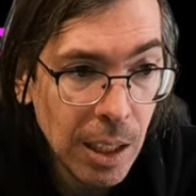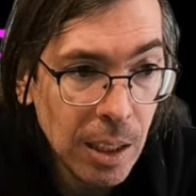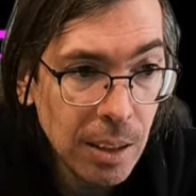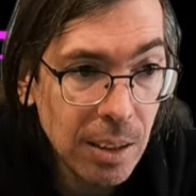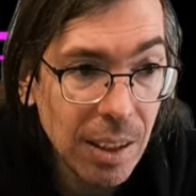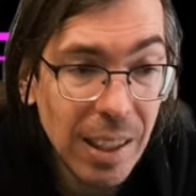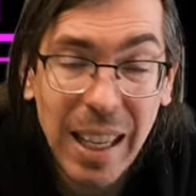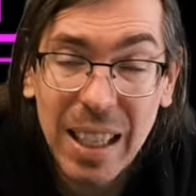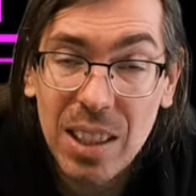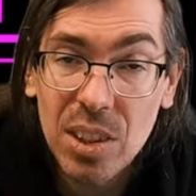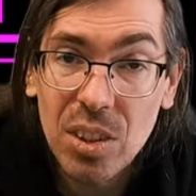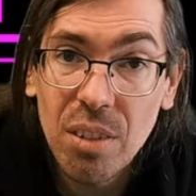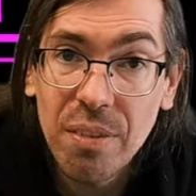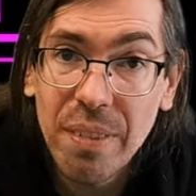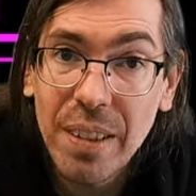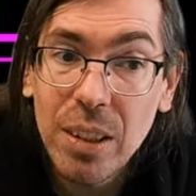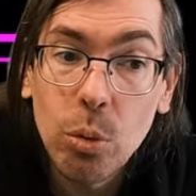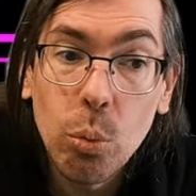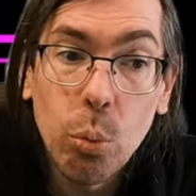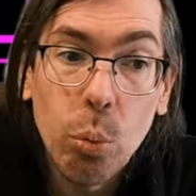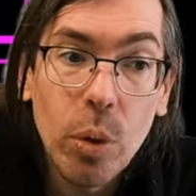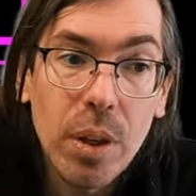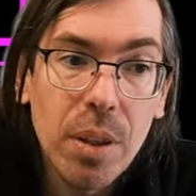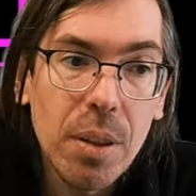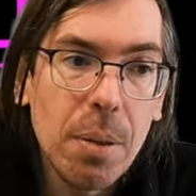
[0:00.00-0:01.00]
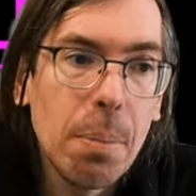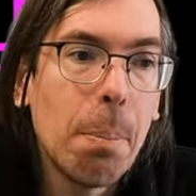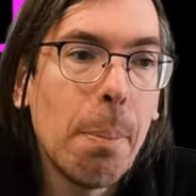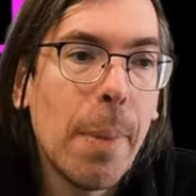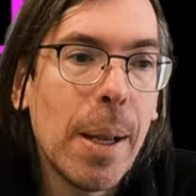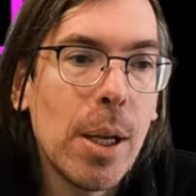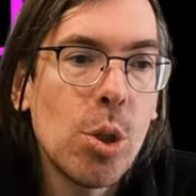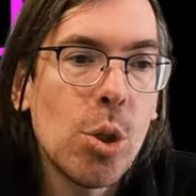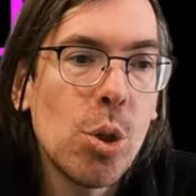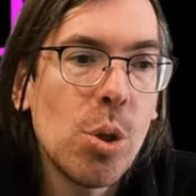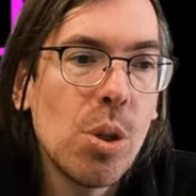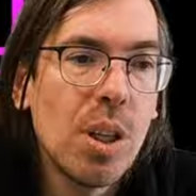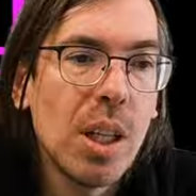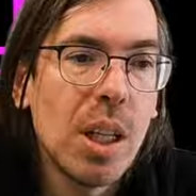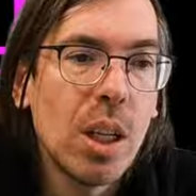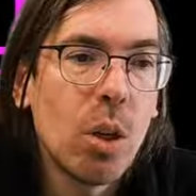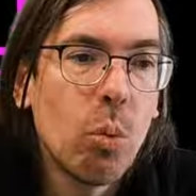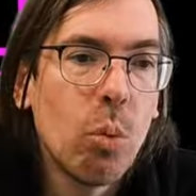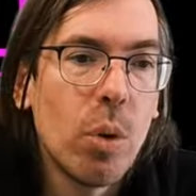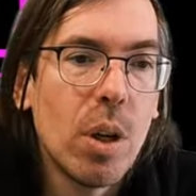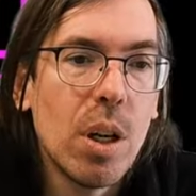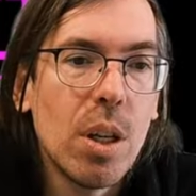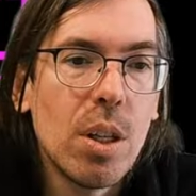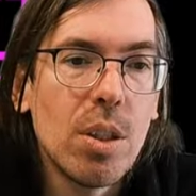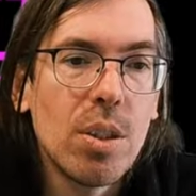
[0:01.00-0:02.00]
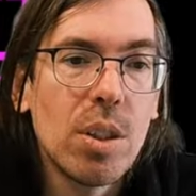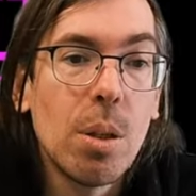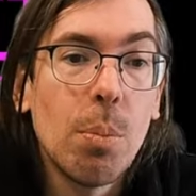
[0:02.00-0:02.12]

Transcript: The next event worth mentioning was